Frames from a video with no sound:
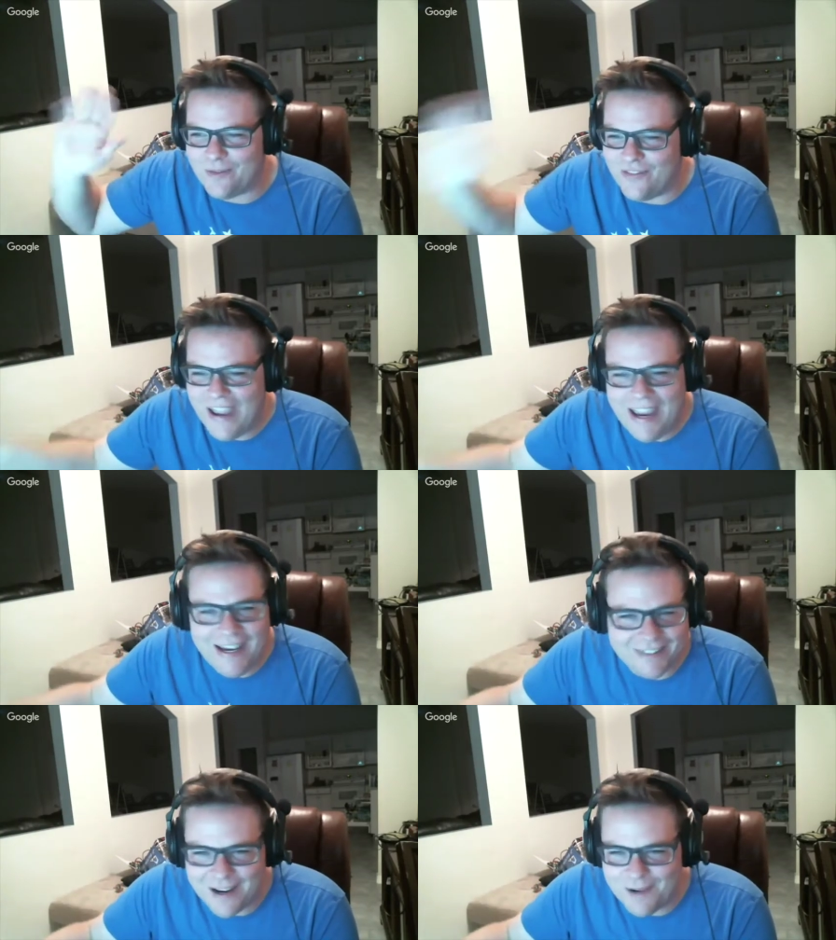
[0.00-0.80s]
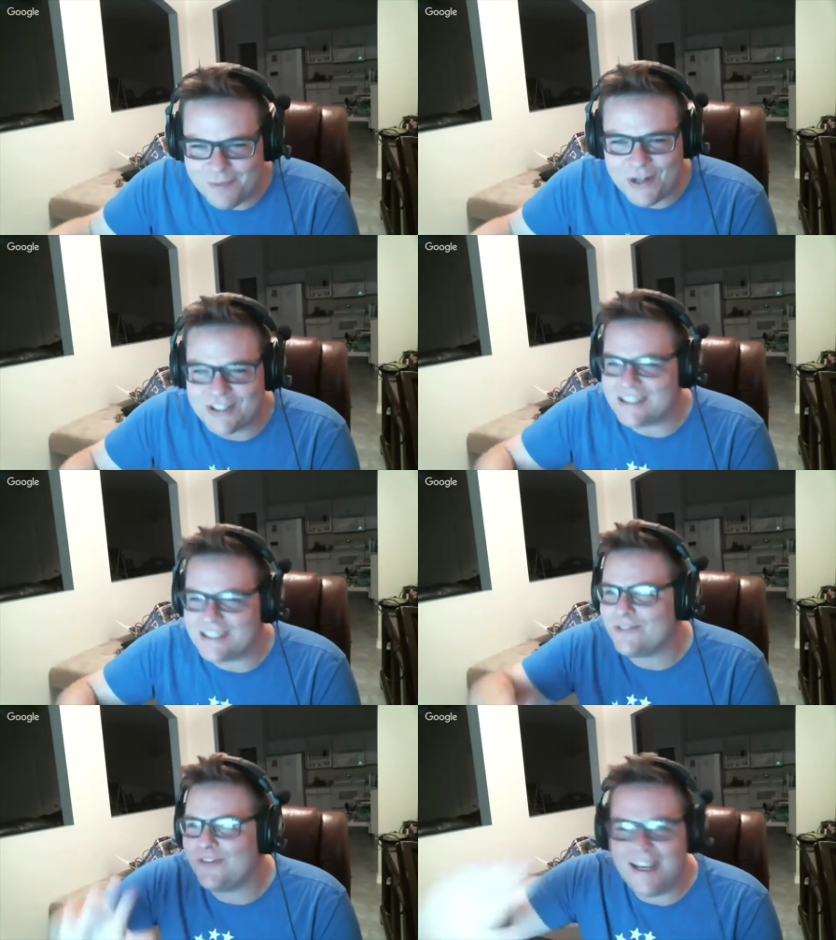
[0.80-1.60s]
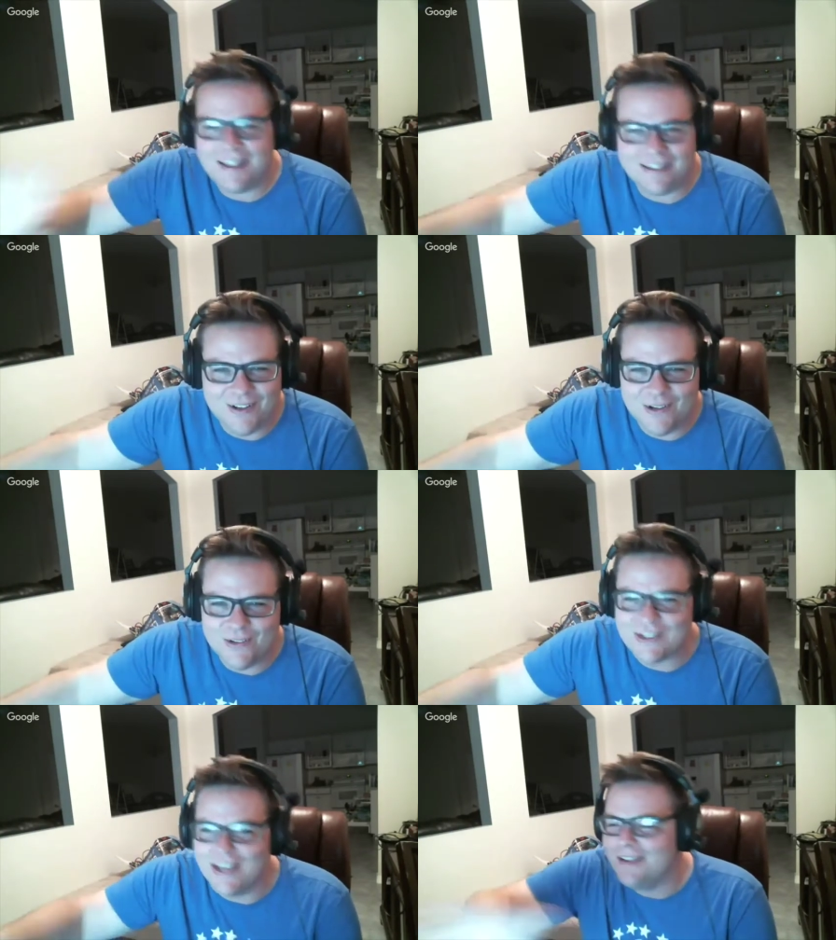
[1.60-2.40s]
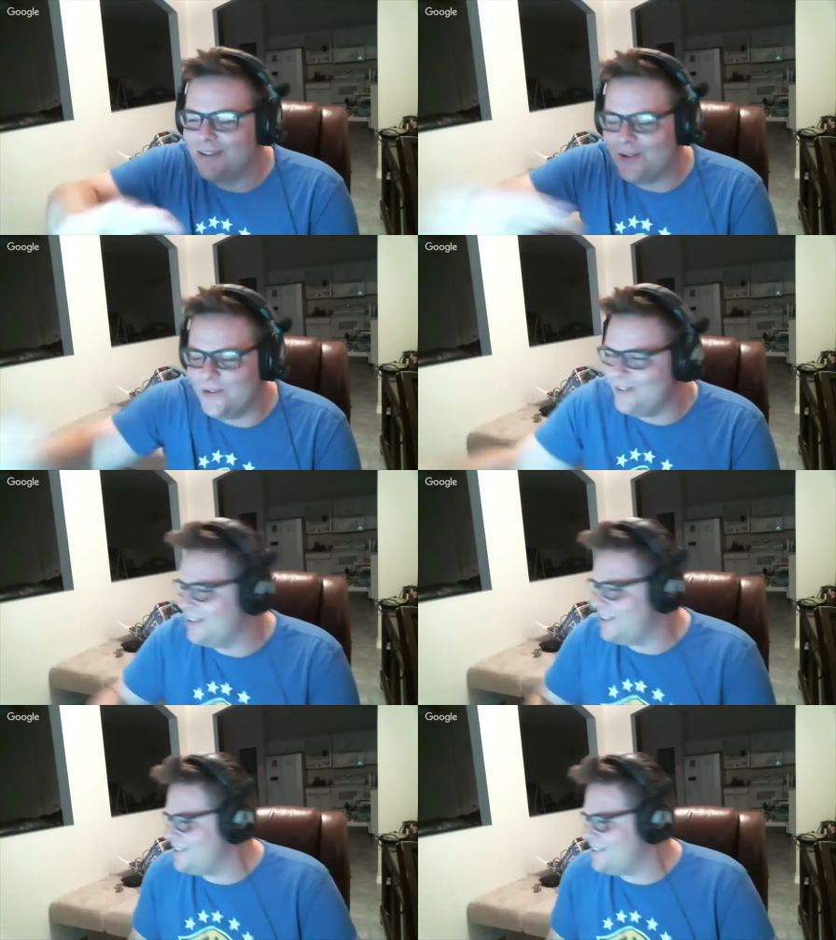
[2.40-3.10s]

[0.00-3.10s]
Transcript: up fake numbers. It's fake news. Don't even